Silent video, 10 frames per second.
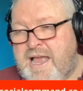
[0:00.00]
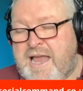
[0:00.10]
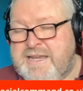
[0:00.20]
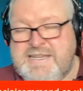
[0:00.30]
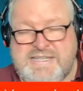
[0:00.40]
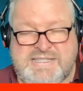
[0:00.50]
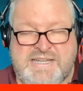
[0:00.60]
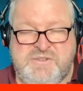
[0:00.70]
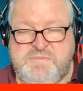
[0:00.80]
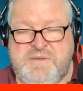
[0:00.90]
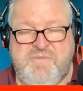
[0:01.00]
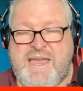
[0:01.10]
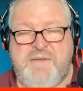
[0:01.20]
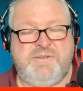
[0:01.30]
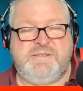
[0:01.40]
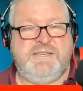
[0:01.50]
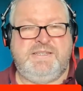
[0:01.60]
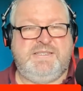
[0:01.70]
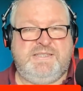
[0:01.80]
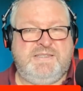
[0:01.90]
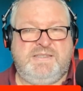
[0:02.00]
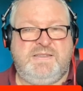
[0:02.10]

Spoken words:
Analytic data has been around since